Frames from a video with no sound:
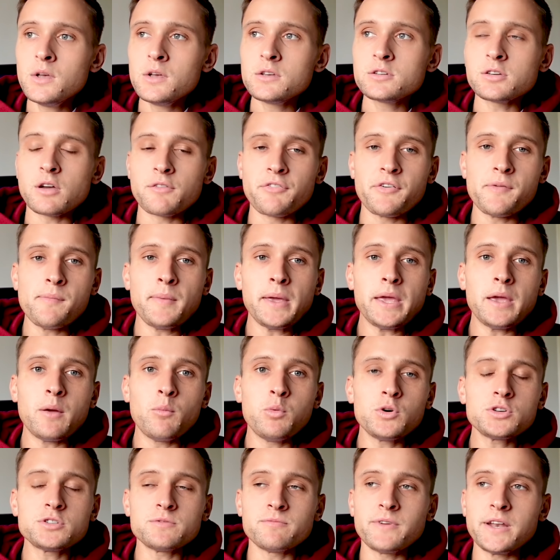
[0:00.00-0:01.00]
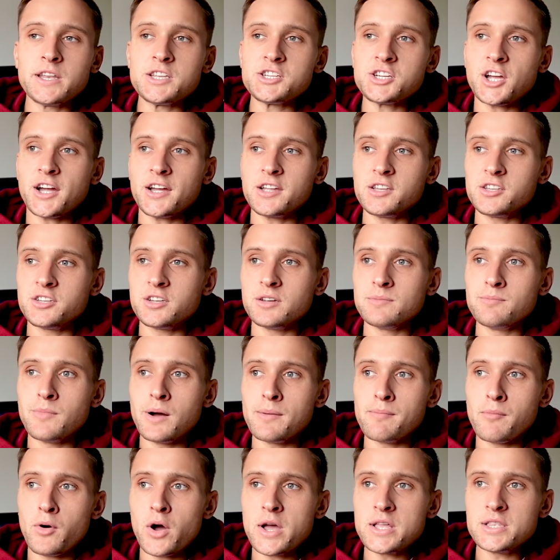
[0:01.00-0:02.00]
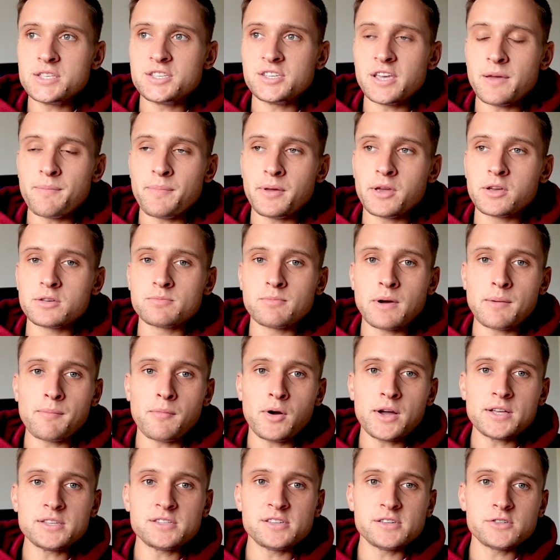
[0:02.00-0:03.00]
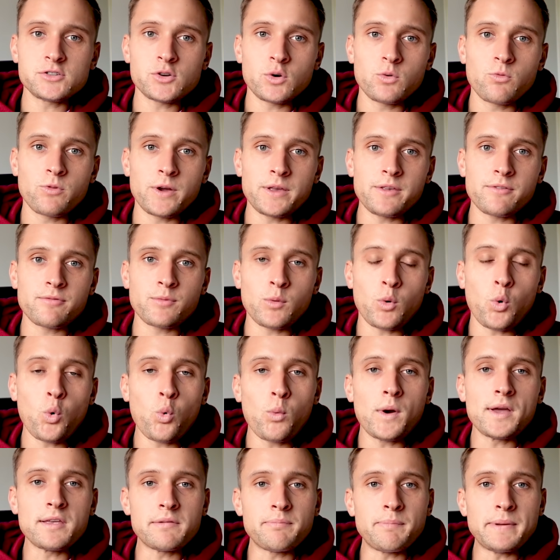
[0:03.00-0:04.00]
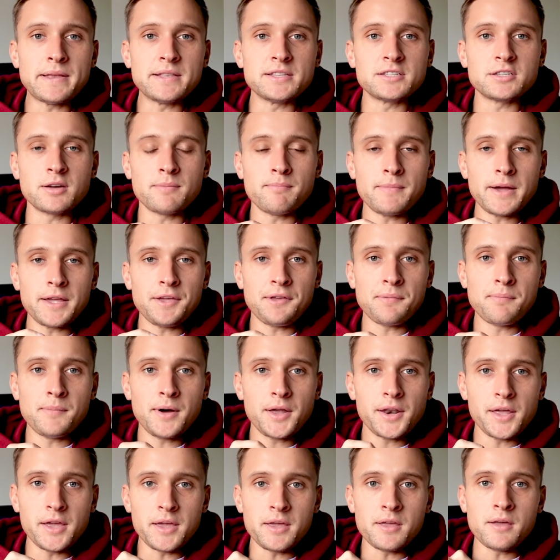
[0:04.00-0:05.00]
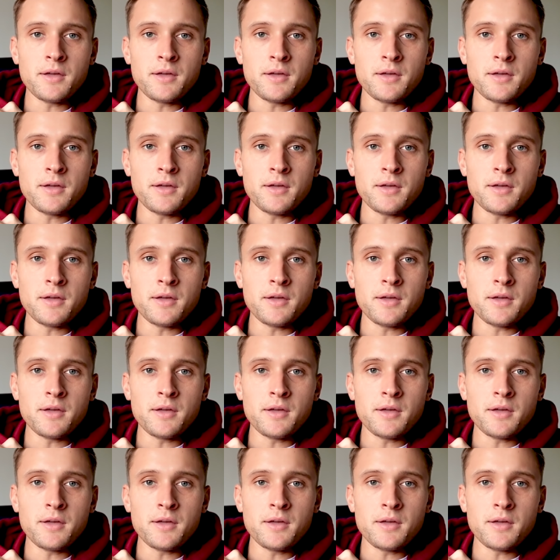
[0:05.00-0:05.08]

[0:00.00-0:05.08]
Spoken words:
So for me, it wasn't really changing my mindset, because my mindset's always been to make money.